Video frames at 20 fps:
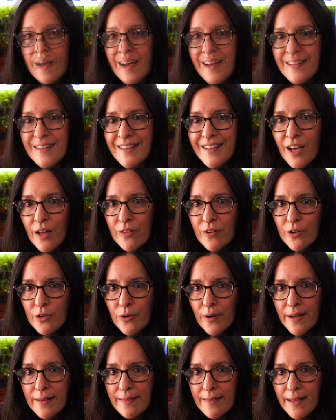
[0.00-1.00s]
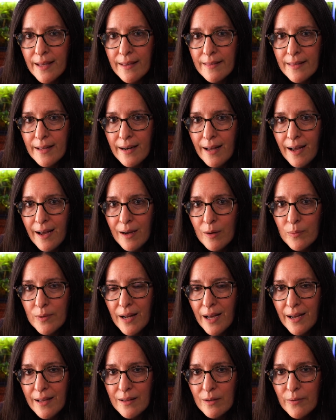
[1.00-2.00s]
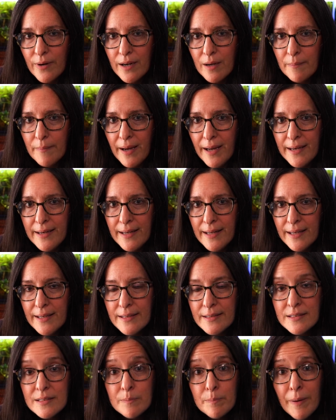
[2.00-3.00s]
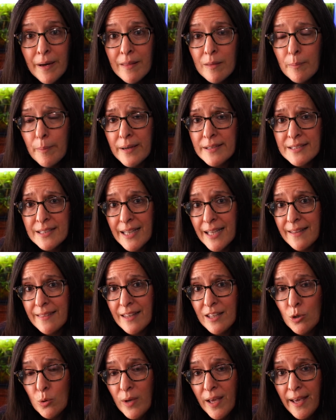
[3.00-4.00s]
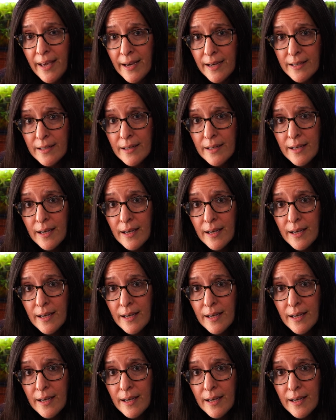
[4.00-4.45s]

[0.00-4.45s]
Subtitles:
Another great thing that I would highly recommend is buy the best light that you can,